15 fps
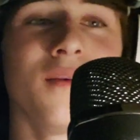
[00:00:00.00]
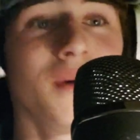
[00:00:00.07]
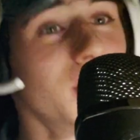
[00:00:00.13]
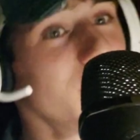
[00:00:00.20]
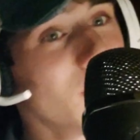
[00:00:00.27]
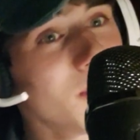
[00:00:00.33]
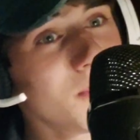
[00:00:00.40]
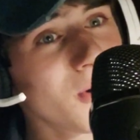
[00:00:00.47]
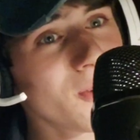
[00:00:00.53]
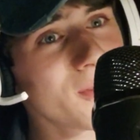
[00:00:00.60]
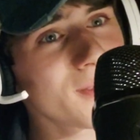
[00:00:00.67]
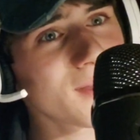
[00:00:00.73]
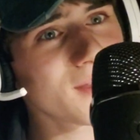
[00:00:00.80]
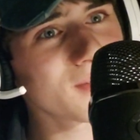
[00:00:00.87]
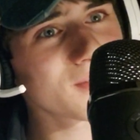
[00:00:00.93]
I won't bore
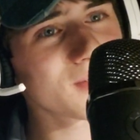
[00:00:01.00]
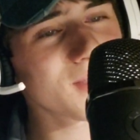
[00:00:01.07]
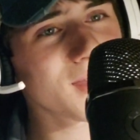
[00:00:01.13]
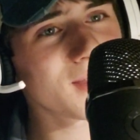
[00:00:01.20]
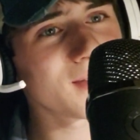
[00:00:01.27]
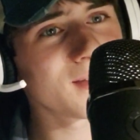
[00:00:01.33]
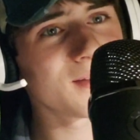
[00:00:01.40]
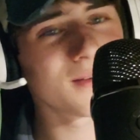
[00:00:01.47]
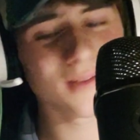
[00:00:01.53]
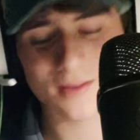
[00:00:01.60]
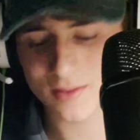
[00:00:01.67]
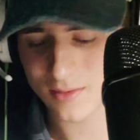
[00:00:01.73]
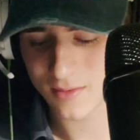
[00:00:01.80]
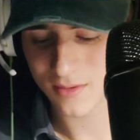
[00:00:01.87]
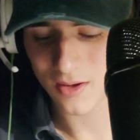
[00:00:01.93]
you guys with that.
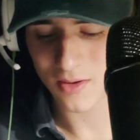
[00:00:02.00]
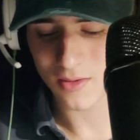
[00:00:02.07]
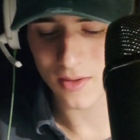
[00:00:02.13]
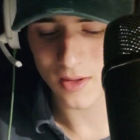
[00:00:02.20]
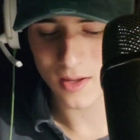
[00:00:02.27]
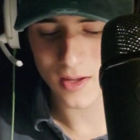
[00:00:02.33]
So,